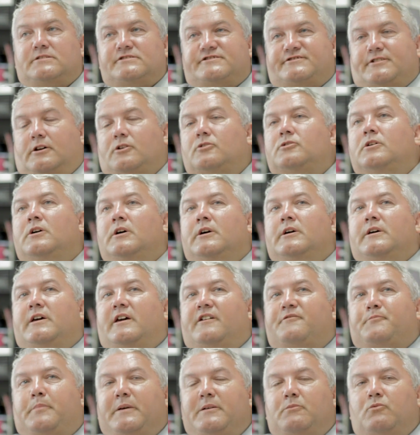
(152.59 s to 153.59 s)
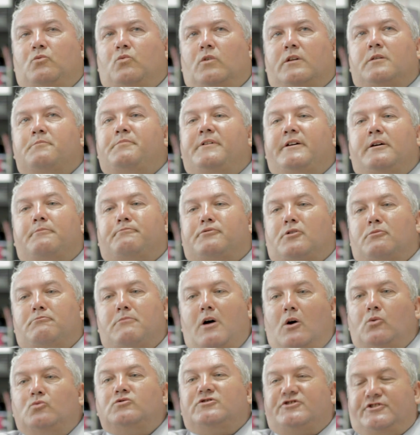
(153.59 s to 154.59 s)
So if people want to be a
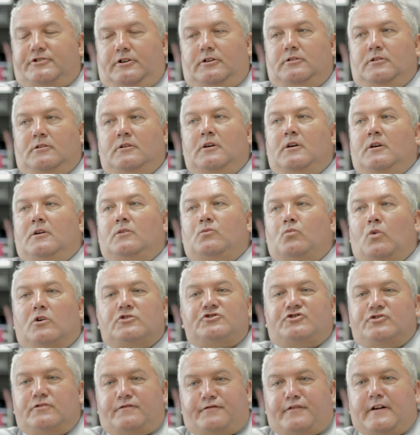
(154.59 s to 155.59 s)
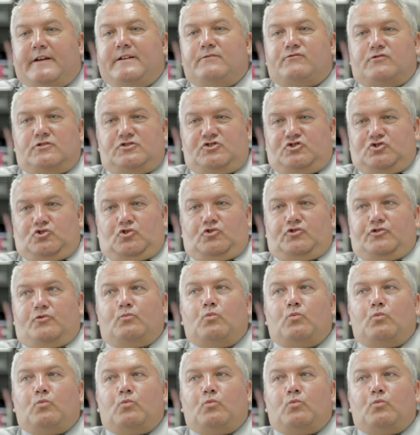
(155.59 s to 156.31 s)
promoter, what's your favourite genre?